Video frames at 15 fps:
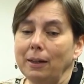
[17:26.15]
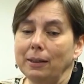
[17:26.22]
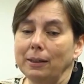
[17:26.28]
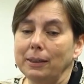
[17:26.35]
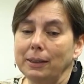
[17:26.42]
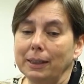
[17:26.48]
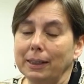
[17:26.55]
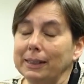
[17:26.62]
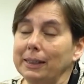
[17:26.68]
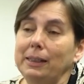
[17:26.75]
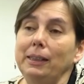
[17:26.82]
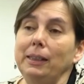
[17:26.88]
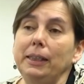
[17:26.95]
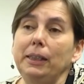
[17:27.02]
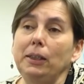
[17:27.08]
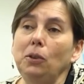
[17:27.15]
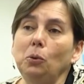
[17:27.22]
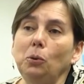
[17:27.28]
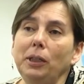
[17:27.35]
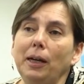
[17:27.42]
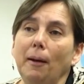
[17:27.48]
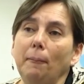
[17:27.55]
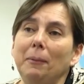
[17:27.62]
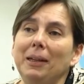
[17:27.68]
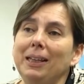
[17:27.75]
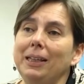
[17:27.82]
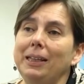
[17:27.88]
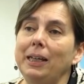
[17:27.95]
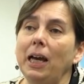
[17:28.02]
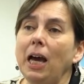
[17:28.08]
And that is not
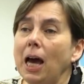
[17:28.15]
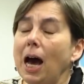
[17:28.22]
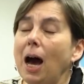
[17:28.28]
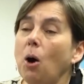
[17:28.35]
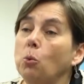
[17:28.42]
restricted to